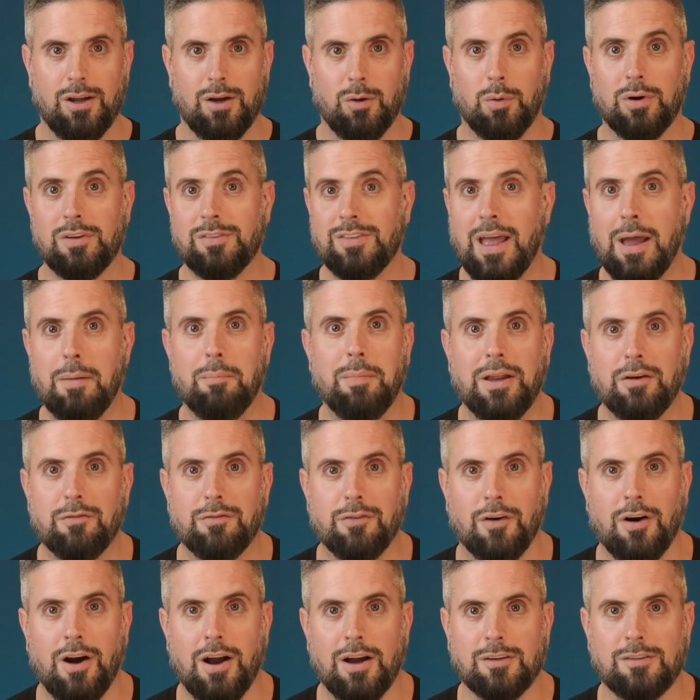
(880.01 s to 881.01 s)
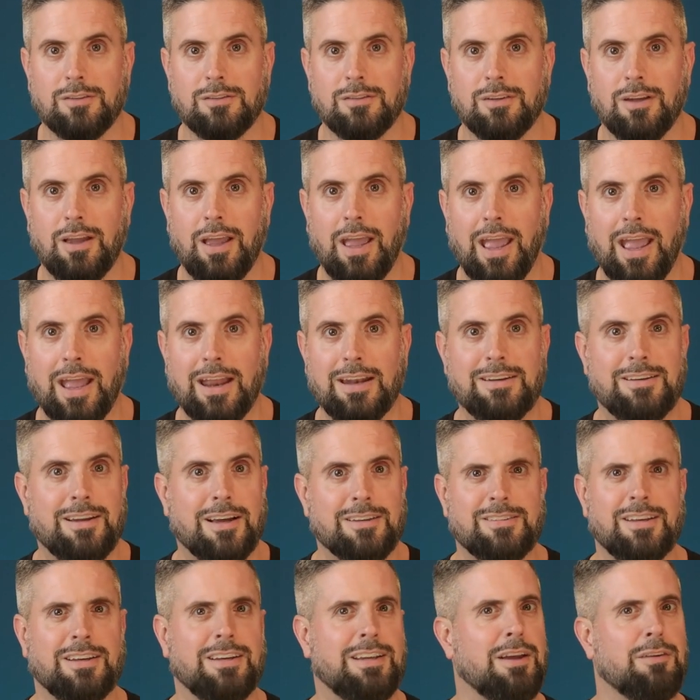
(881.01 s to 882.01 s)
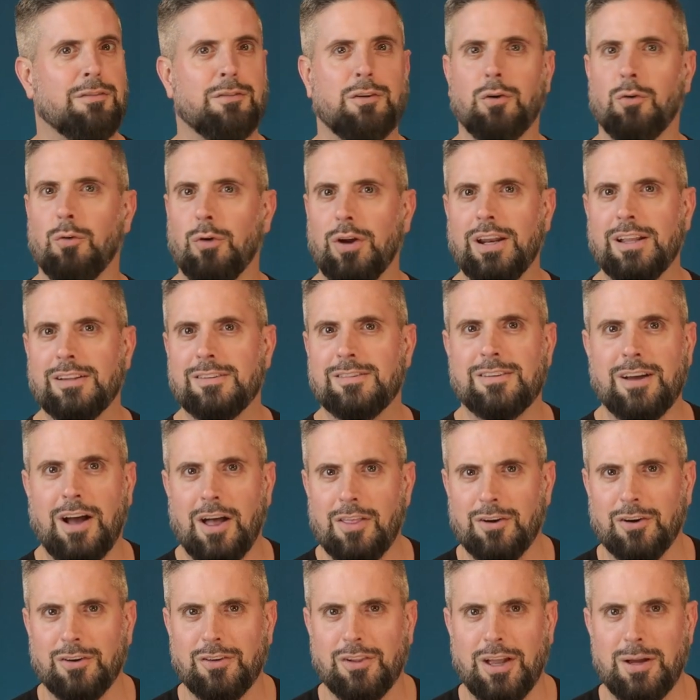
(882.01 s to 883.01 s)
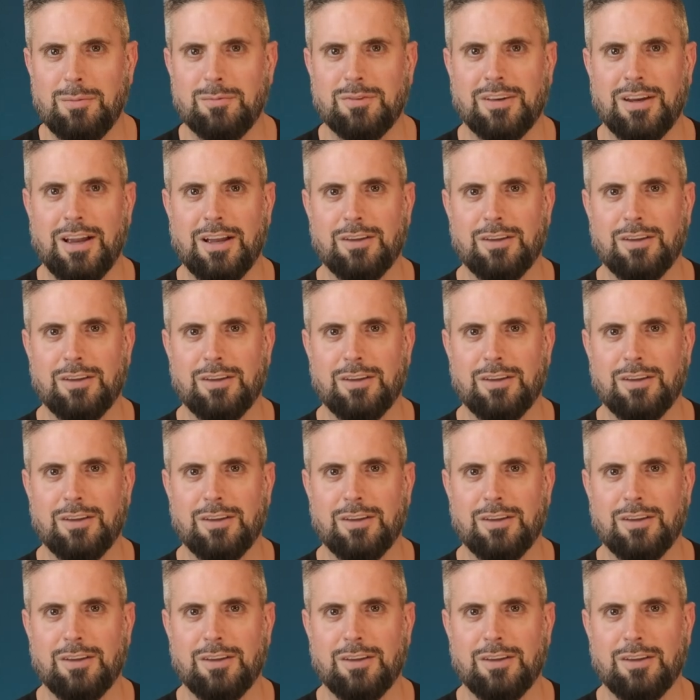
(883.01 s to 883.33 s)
What does that mean for us? And does it give credence to other claims in